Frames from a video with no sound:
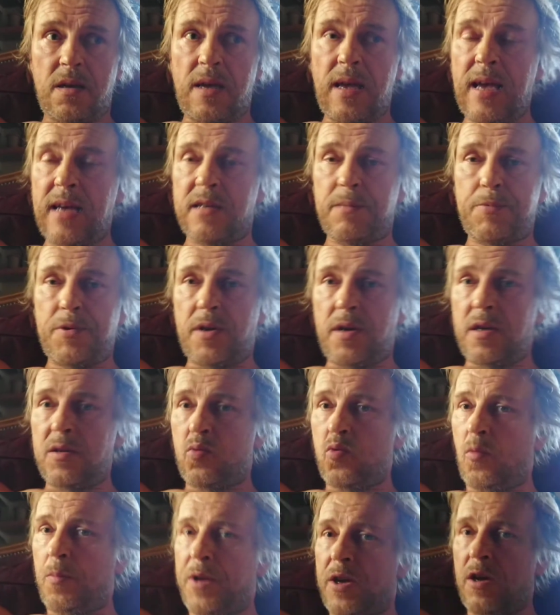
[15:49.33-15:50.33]
experts
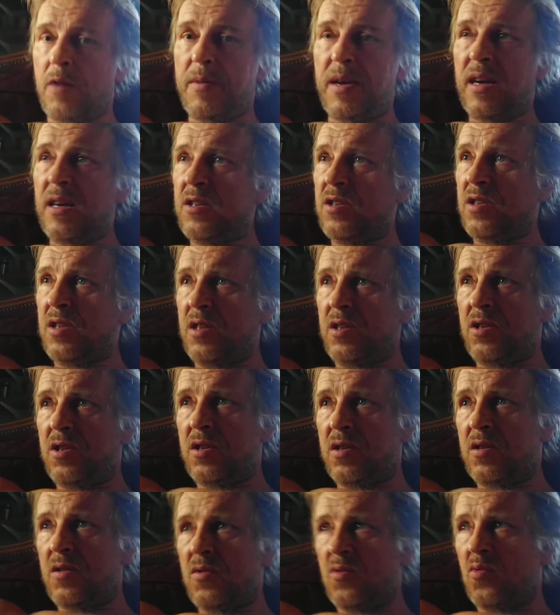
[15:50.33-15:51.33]
will become English
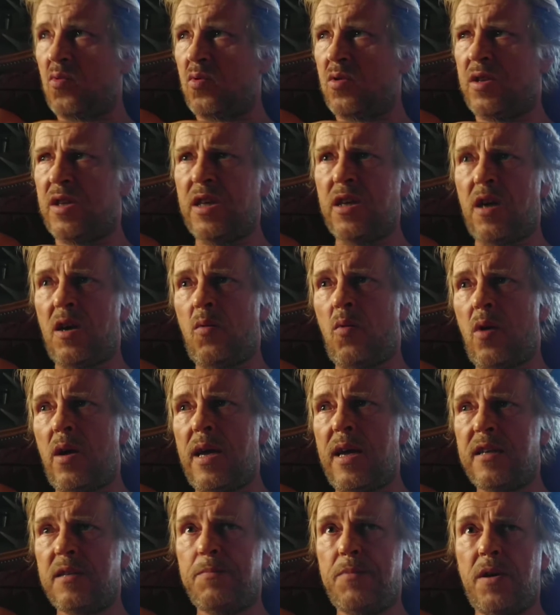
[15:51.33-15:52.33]
teachers or DIY
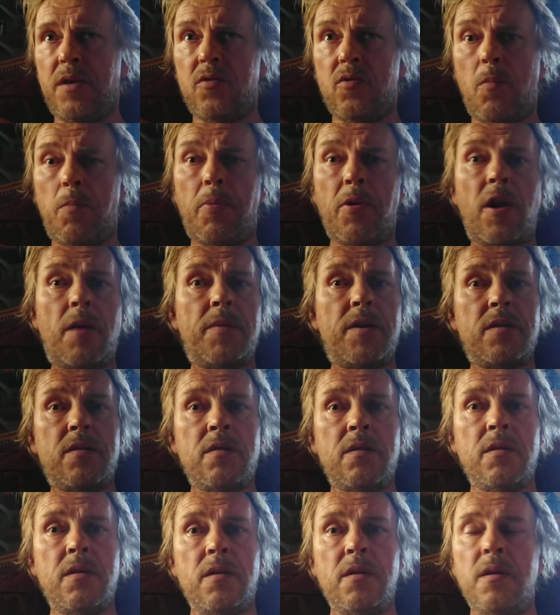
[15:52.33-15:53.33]
experts or plumbers,
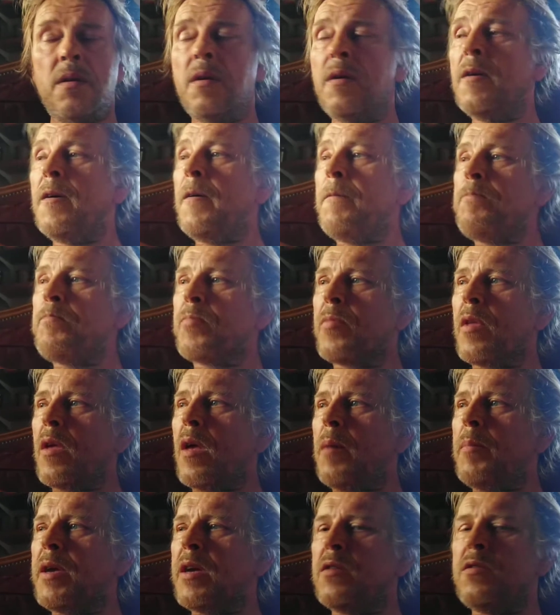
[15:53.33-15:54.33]

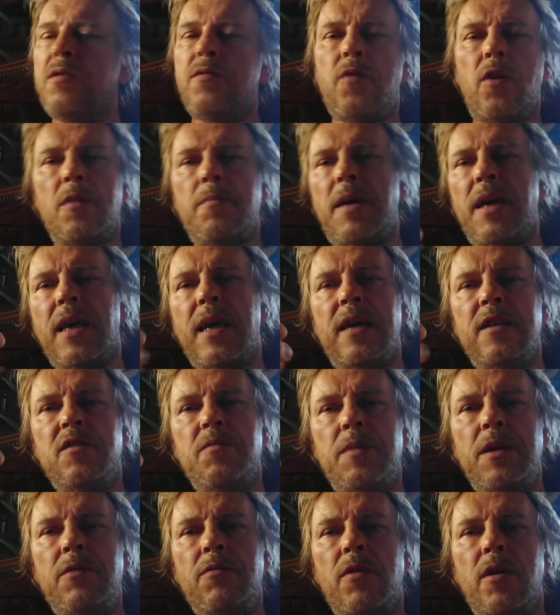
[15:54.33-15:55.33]
because you've got to make ends
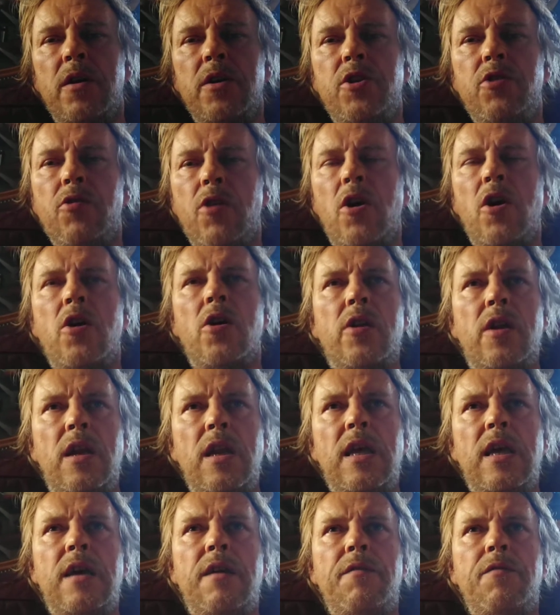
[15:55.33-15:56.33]
meet, right? You can't
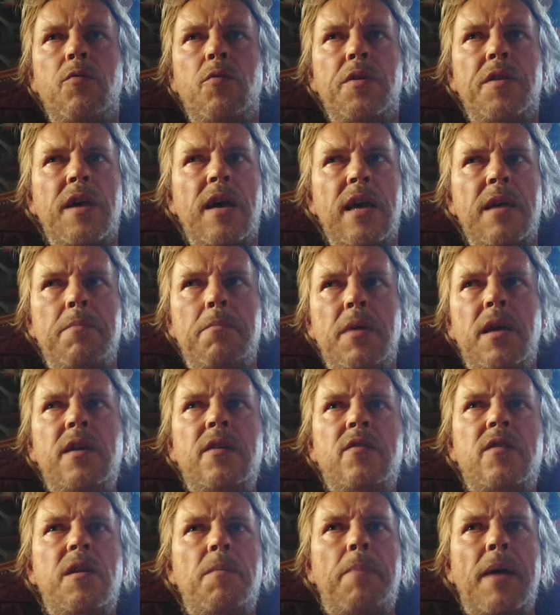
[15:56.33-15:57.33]
live with a
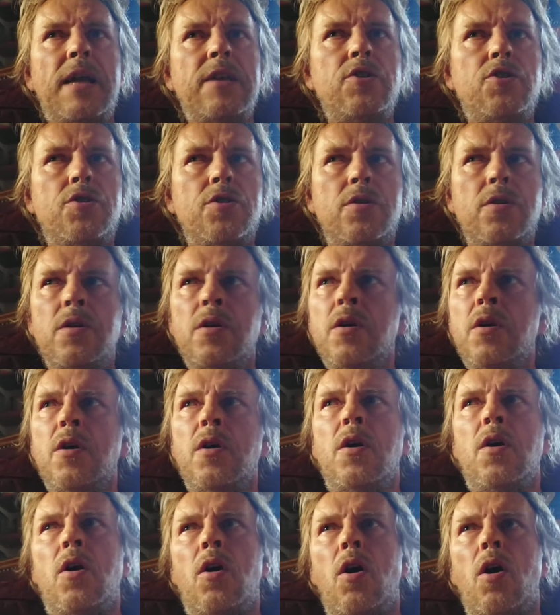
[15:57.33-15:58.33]
measly pension
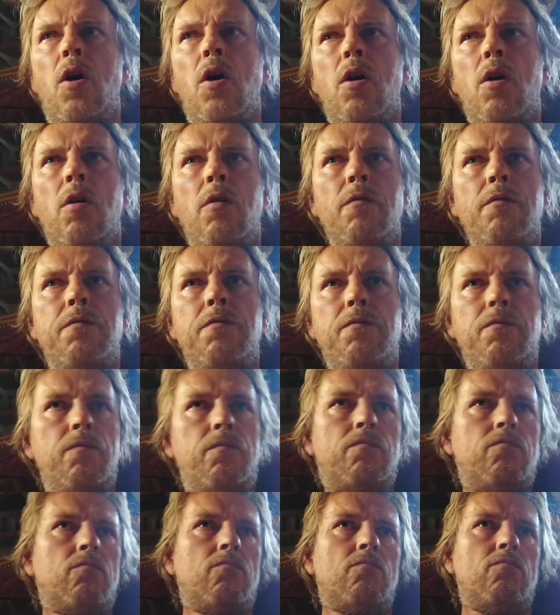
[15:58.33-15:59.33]
of
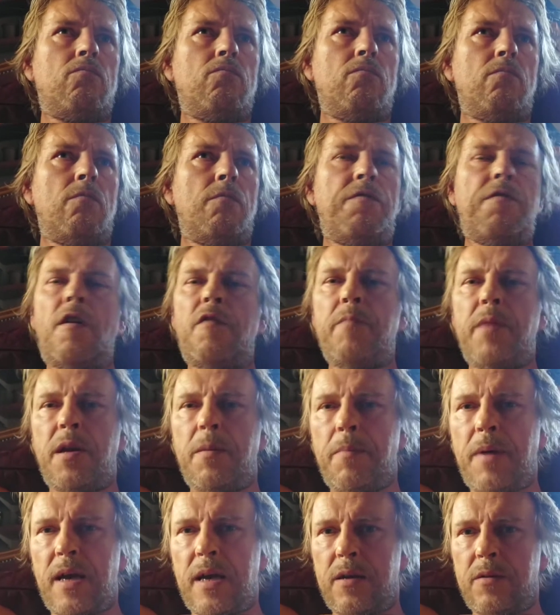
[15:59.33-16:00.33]
£5
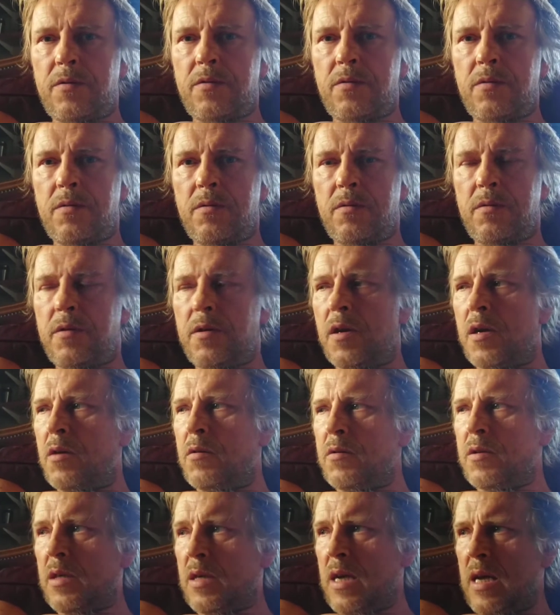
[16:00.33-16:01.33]
million. You know,
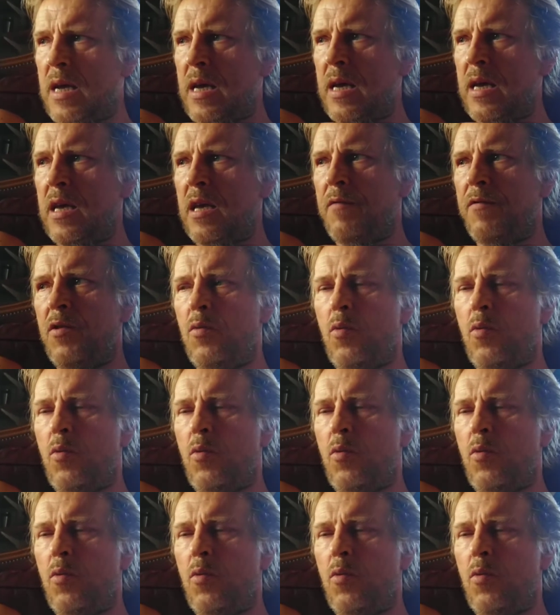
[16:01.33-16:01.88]
today, if